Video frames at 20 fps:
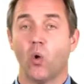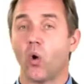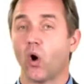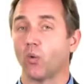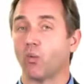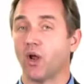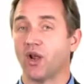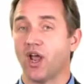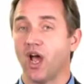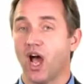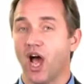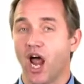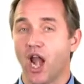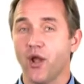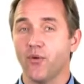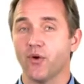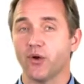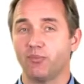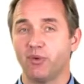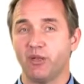or
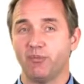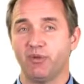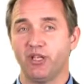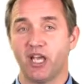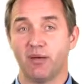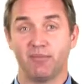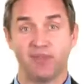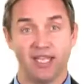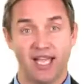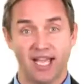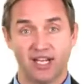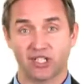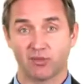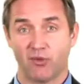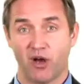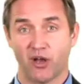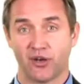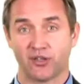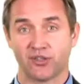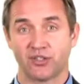100 ppm, the X
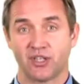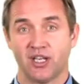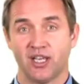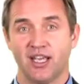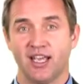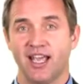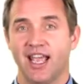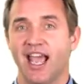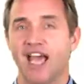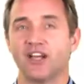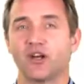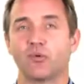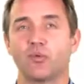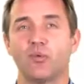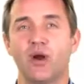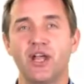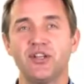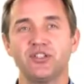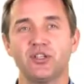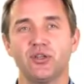models, and a
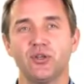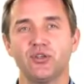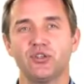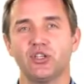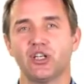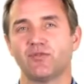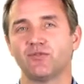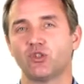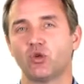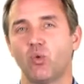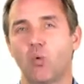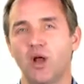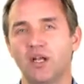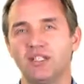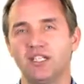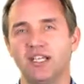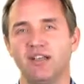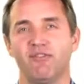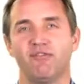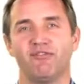resolution of
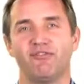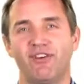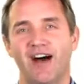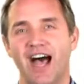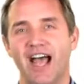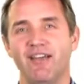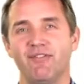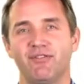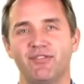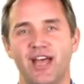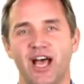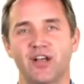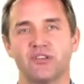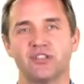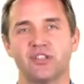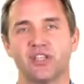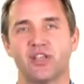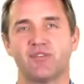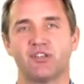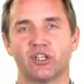
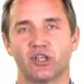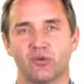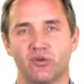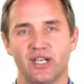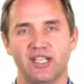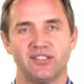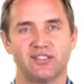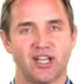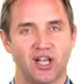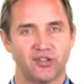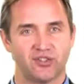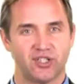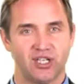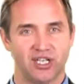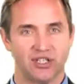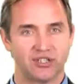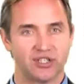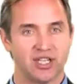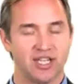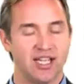25,000th of a degree
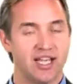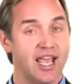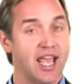Celsius,